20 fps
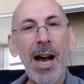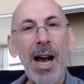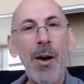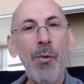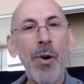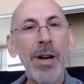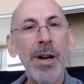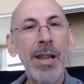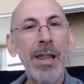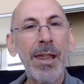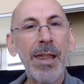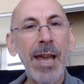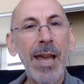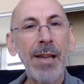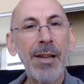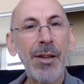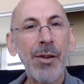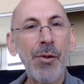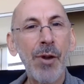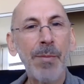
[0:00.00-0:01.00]
I want to
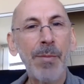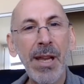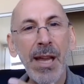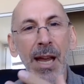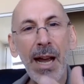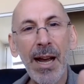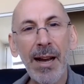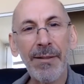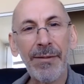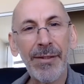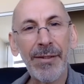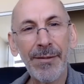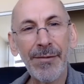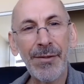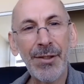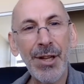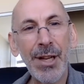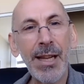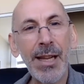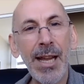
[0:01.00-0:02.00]
thank you on behalf
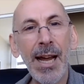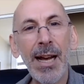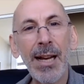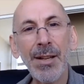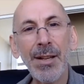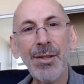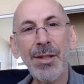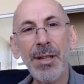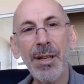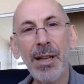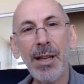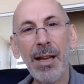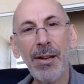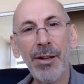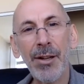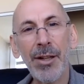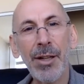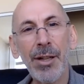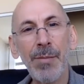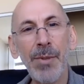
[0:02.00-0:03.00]
of GCAS and
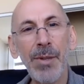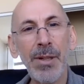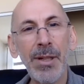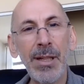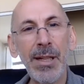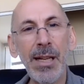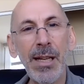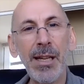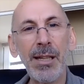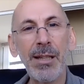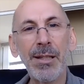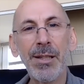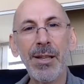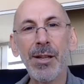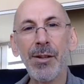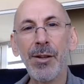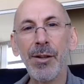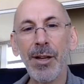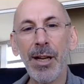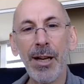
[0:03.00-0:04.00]
our community
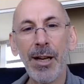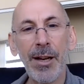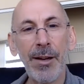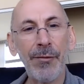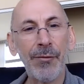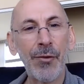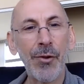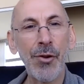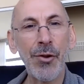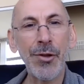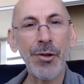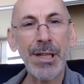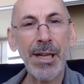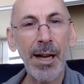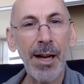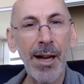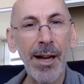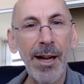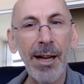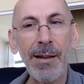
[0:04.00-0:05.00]
for your
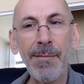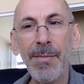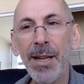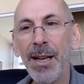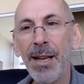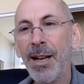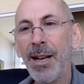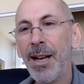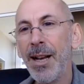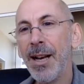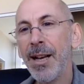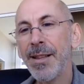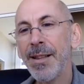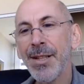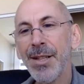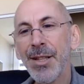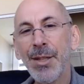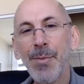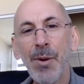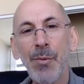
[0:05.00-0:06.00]
time.
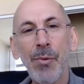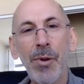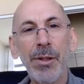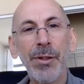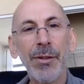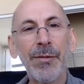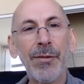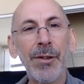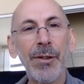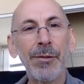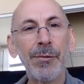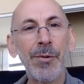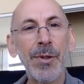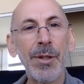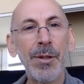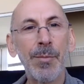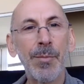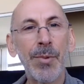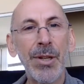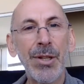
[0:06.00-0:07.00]
This has been wonderful.
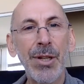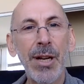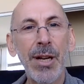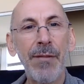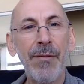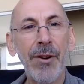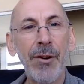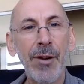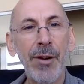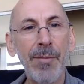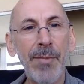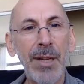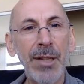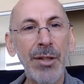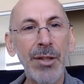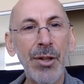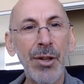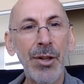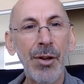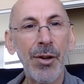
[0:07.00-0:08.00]
We appreciate it very
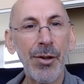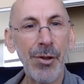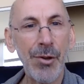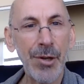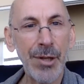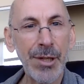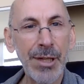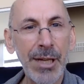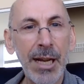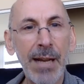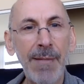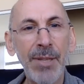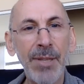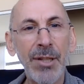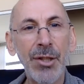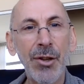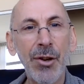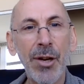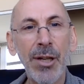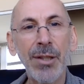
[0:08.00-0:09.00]
much, your time
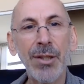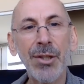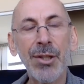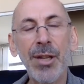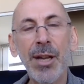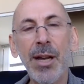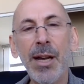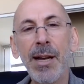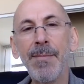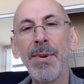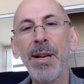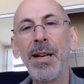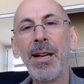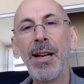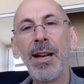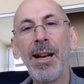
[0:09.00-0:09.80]
and John's time.